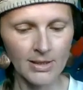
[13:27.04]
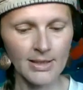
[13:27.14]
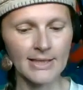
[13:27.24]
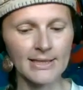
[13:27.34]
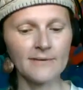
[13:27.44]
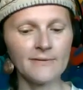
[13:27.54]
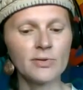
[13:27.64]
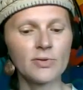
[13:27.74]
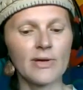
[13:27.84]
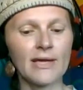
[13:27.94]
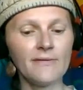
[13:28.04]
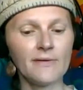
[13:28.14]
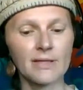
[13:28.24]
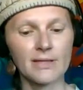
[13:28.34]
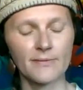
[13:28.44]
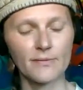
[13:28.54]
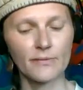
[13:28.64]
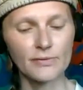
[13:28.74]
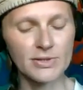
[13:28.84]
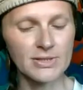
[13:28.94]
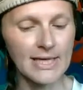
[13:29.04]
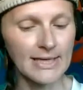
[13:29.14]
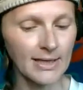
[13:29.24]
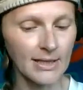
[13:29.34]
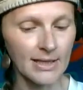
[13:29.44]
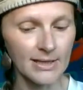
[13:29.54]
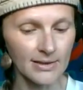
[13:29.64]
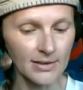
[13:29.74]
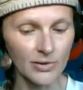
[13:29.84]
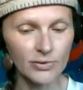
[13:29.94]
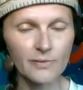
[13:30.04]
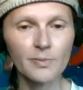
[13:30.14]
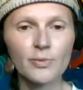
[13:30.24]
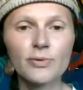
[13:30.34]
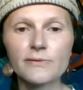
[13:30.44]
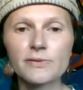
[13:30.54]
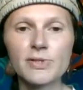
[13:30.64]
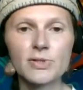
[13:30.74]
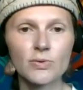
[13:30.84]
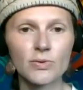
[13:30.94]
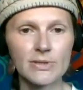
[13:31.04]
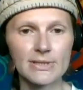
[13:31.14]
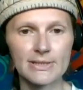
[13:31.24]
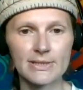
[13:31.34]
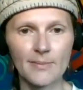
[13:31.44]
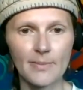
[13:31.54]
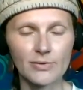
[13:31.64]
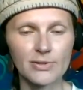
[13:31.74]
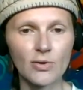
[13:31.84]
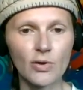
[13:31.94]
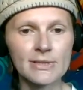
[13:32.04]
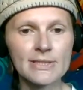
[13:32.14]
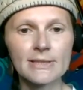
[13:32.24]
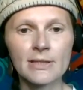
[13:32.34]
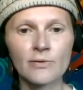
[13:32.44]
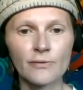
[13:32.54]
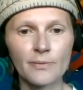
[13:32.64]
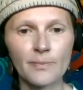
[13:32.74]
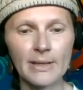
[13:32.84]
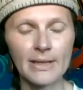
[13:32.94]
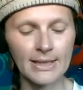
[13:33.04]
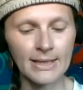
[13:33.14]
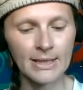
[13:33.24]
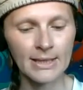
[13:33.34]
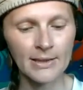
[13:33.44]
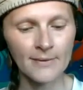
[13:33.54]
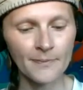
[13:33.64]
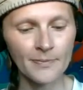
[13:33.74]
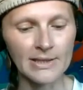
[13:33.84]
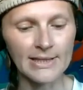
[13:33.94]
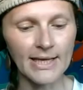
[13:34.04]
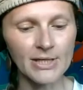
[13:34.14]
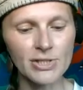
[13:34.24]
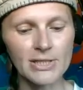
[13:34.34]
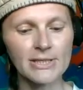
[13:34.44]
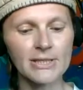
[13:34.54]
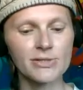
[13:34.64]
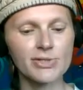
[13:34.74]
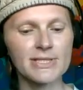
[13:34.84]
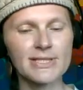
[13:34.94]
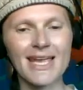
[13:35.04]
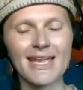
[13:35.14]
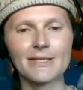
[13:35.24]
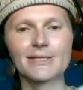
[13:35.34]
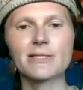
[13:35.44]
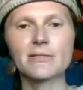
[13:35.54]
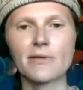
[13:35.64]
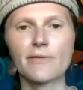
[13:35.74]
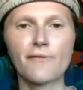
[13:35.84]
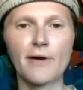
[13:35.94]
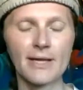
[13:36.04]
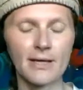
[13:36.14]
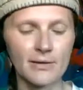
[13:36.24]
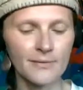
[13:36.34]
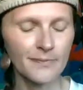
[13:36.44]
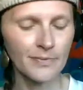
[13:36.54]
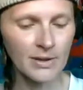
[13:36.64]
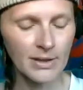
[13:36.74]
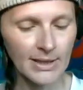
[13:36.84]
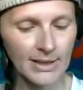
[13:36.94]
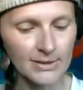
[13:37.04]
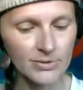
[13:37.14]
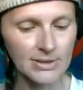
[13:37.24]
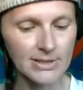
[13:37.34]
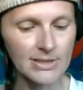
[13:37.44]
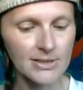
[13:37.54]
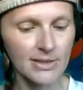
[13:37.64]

And even though Eva was telling a lot of beautiful stories about the continent of being, that actually just added the fire into this